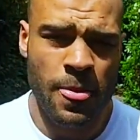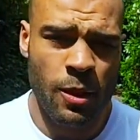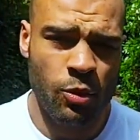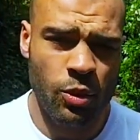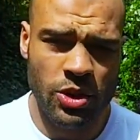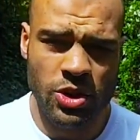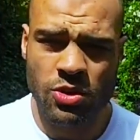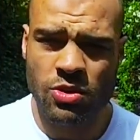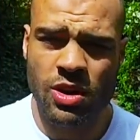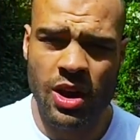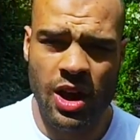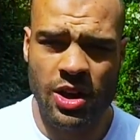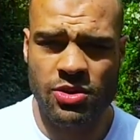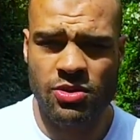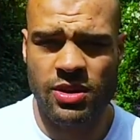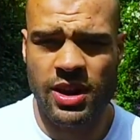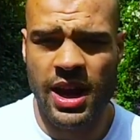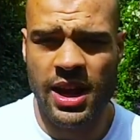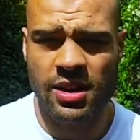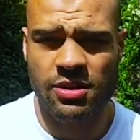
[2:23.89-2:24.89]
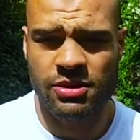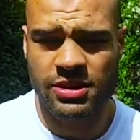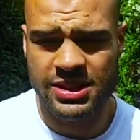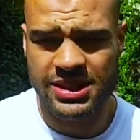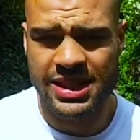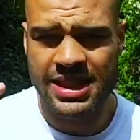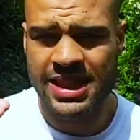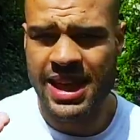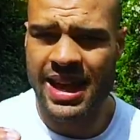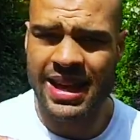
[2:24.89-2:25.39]
When you cut your calories
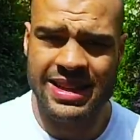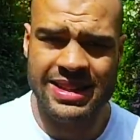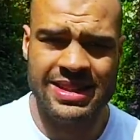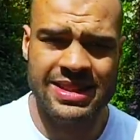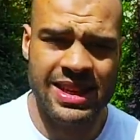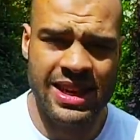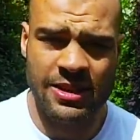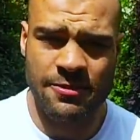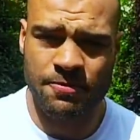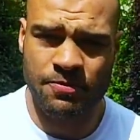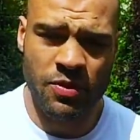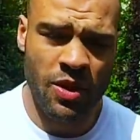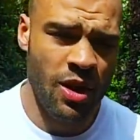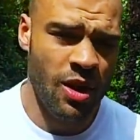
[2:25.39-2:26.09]
to that extent,